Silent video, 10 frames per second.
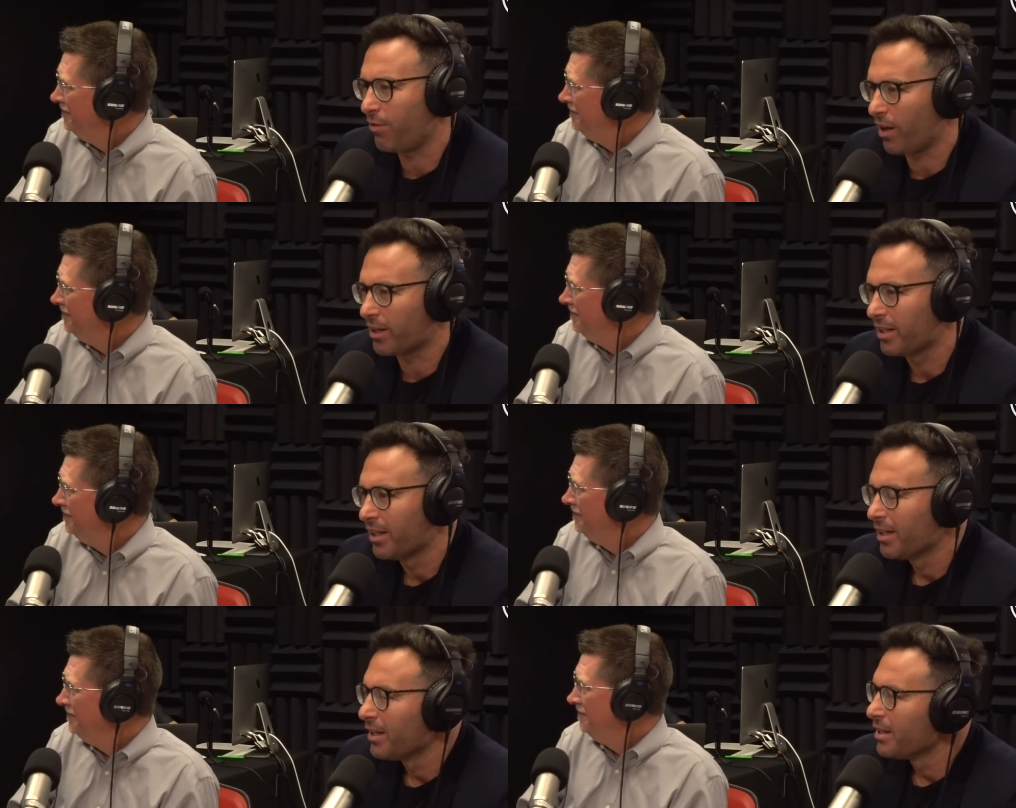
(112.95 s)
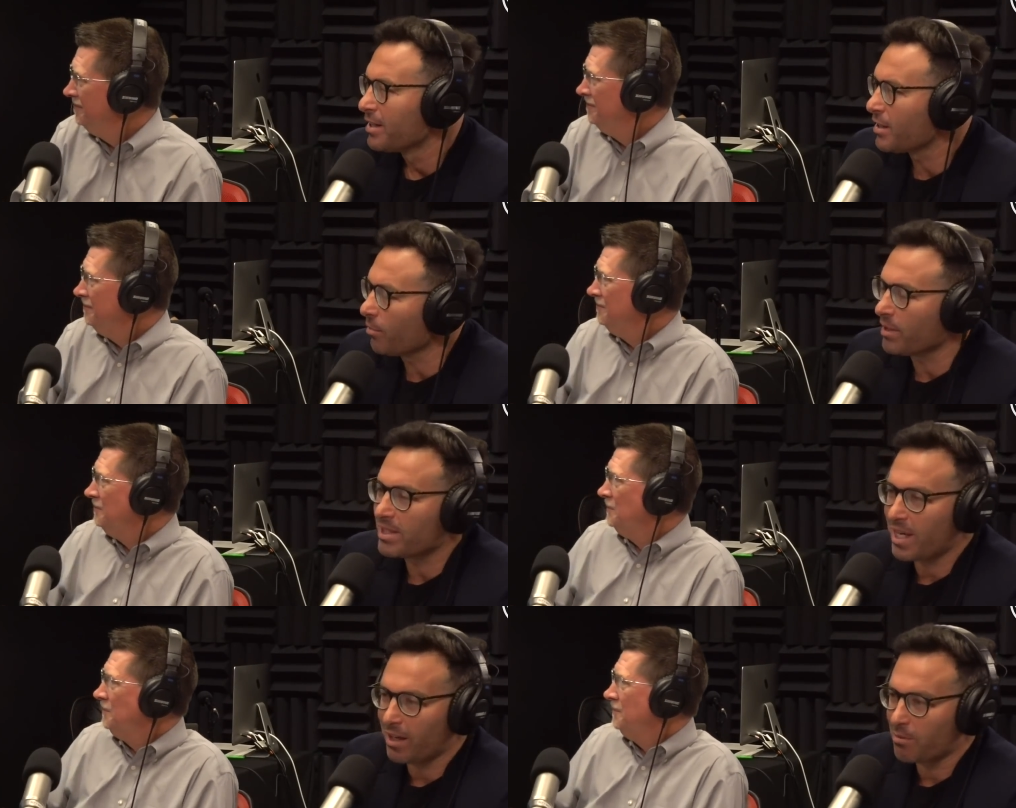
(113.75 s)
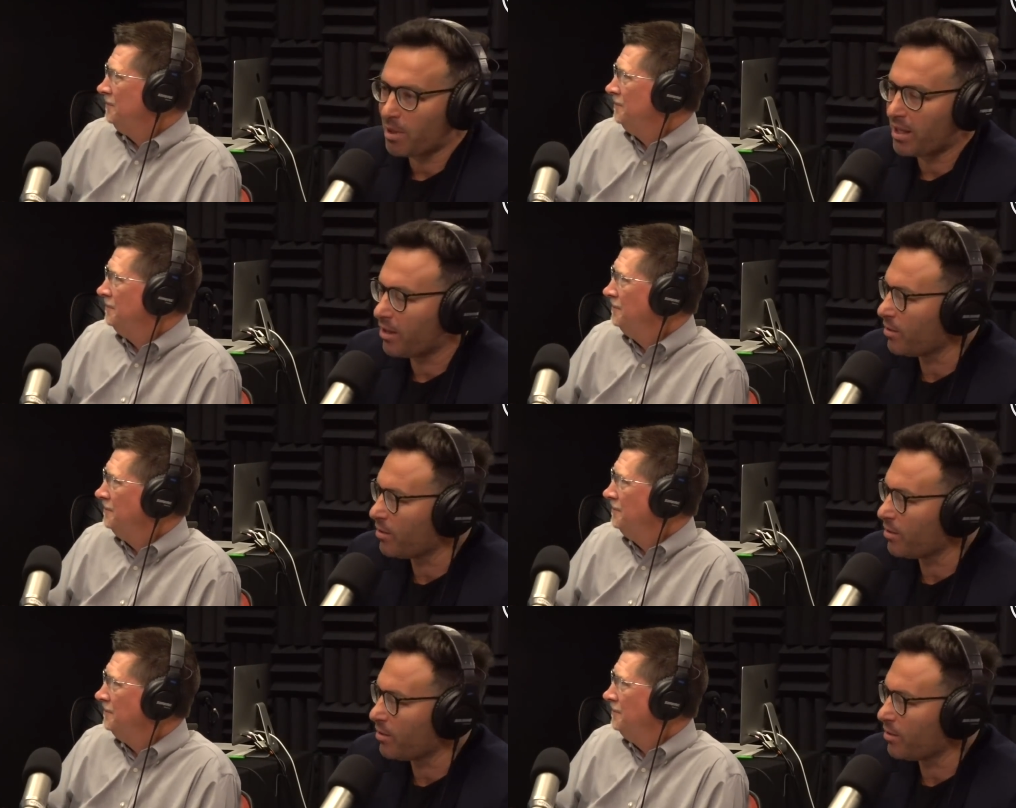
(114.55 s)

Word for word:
Speaker 1: That's fine. Something's telling me